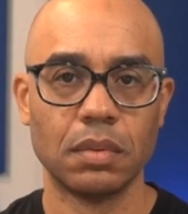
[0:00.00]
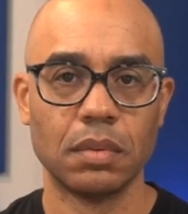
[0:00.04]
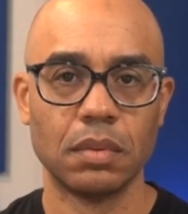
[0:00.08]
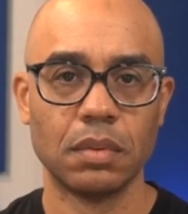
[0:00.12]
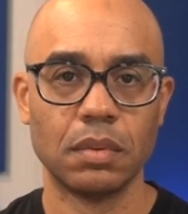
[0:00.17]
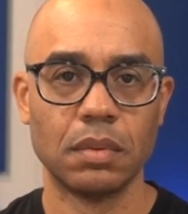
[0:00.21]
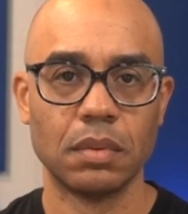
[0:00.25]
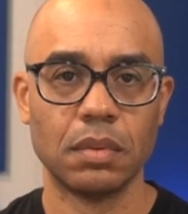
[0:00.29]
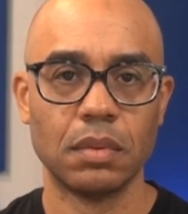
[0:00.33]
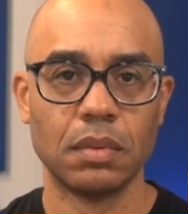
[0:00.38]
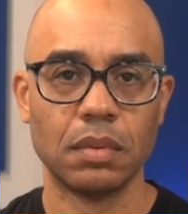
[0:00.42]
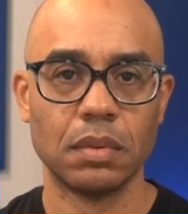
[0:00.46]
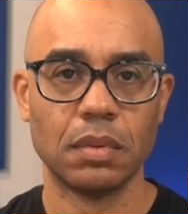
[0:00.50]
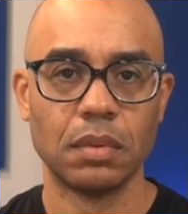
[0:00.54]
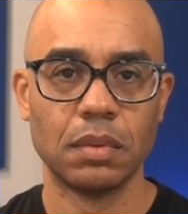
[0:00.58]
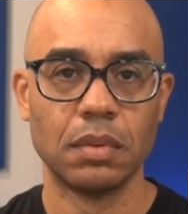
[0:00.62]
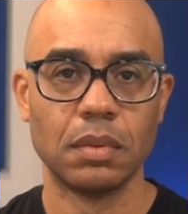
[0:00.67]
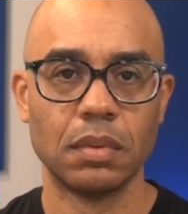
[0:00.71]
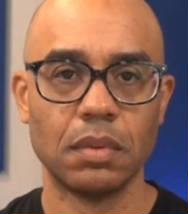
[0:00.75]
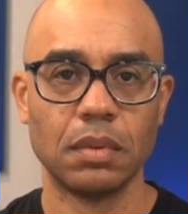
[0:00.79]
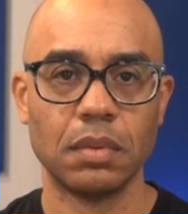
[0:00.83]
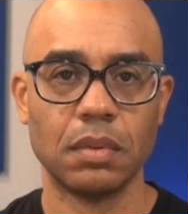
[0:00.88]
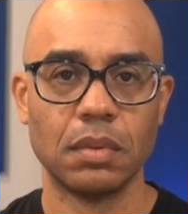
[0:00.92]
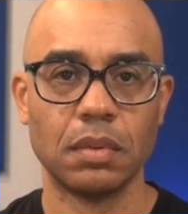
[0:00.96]

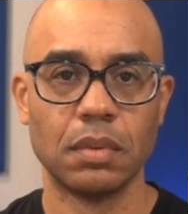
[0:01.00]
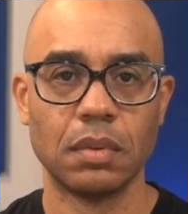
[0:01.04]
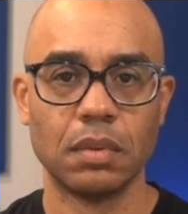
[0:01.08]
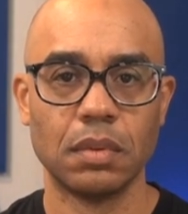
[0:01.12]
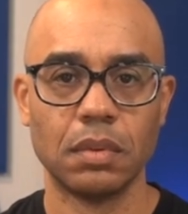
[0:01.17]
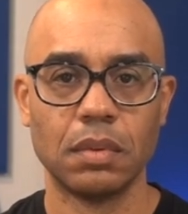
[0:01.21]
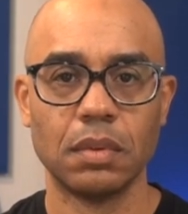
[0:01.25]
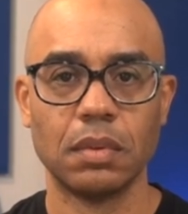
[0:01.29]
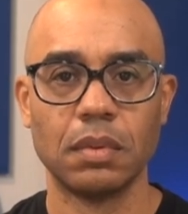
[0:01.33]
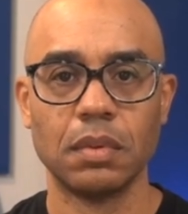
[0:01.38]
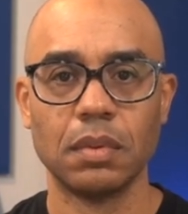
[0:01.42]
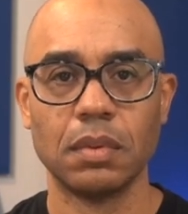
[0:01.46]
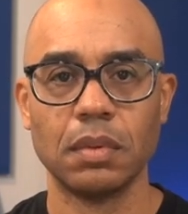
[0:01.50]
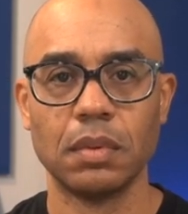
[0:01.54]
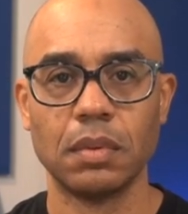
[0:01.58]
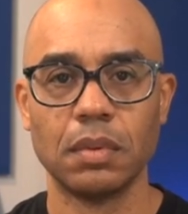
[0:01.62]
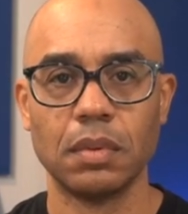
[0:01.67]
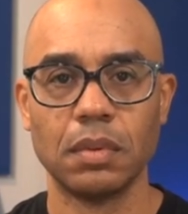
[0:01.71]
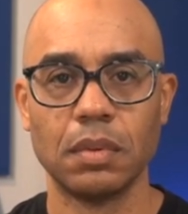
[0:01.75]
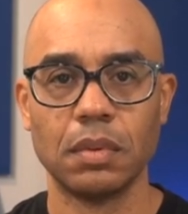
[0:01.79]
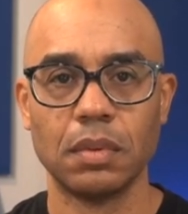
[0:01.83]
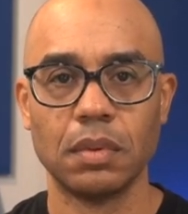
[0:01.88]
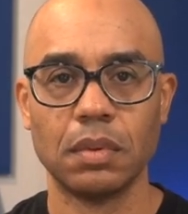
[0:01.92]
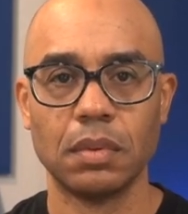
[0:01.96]

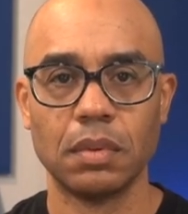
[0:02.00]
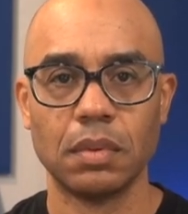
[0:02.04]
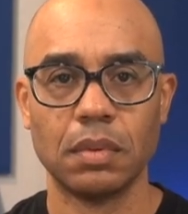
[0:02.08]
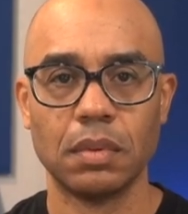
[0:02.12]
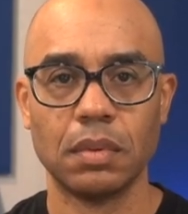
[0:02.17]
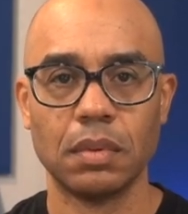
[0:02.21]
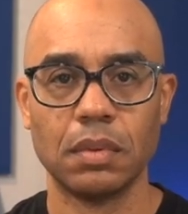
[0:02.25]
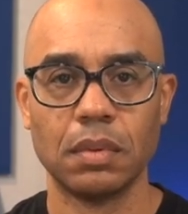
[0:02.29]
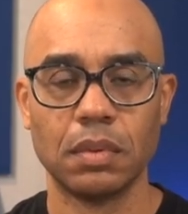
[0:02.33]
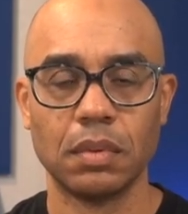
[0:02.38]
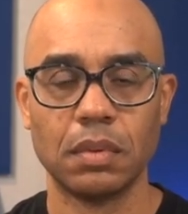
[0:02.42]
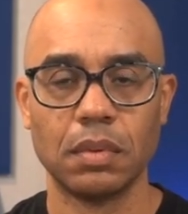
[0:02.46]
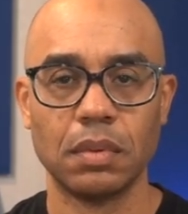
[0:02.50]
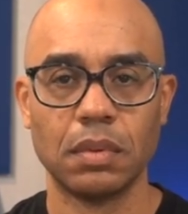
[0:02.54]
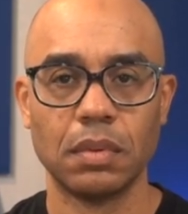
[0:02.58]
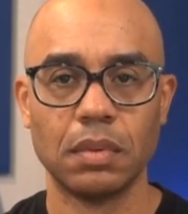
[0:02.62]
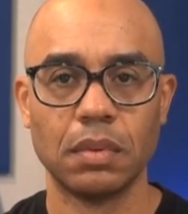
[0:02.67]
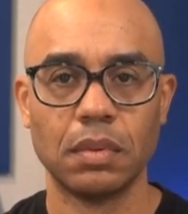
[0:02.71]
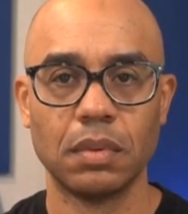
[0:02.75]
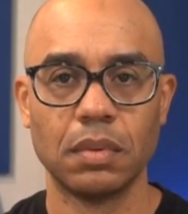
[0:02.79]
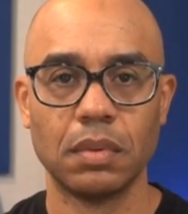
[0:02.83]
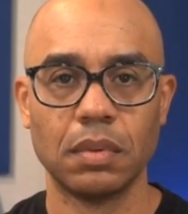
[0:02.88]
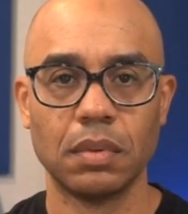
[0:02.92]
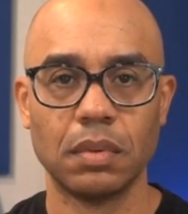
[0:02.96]

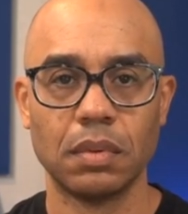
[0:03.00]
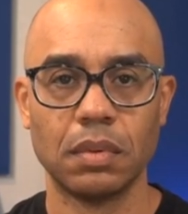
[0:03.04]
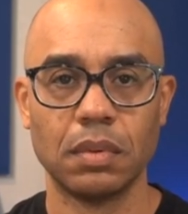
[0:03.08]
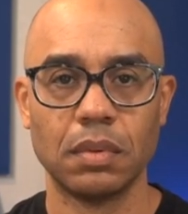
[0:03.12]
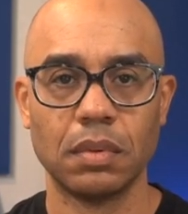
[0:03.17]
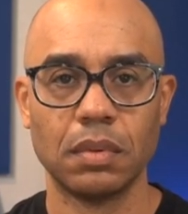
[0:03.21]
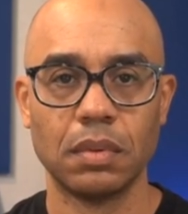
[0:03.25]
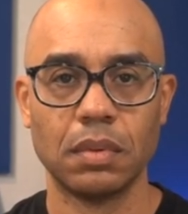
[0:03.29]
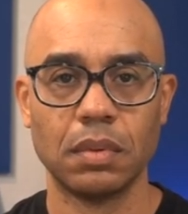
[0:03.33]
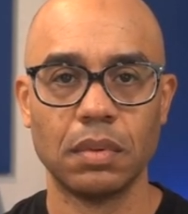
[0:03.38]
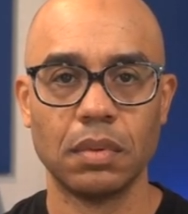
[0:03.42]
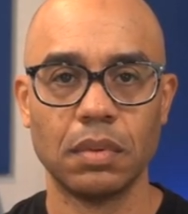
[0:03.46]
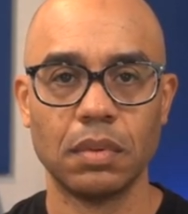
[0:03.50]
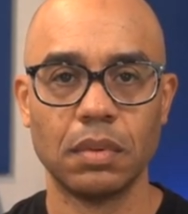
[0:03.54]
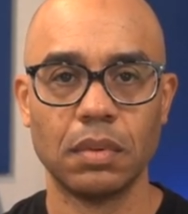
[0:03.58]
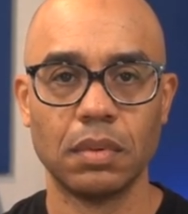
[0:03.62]
The person shown says nothing.